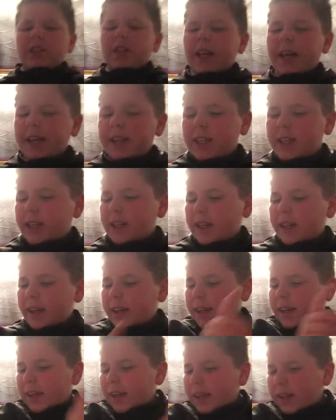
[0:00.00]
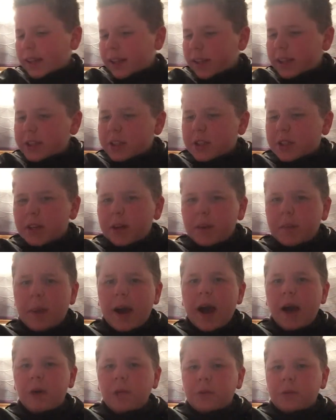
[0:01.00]
like it's a
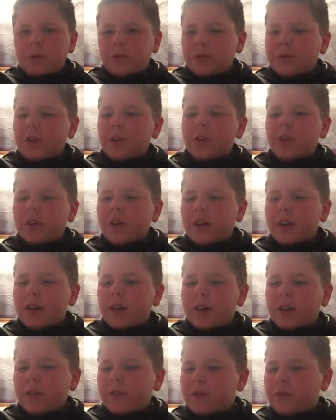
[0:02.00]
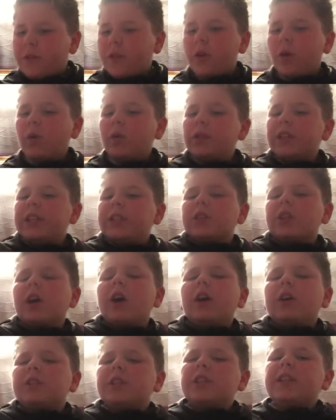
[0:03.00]
pound for for all these
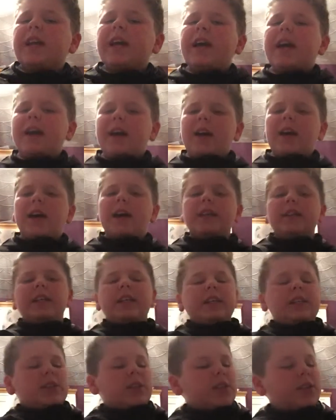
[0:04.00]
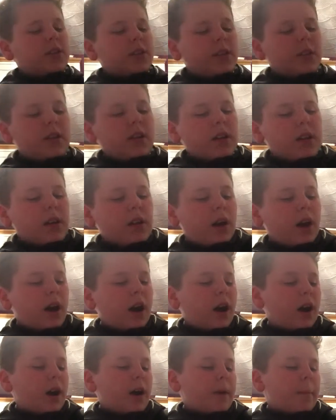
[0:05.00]
cards and they're at least
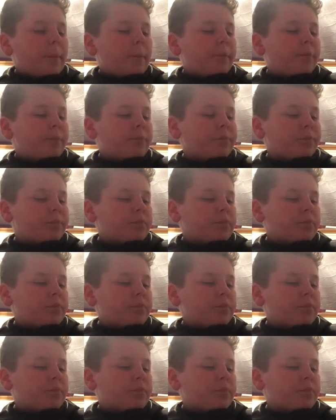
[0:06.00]
um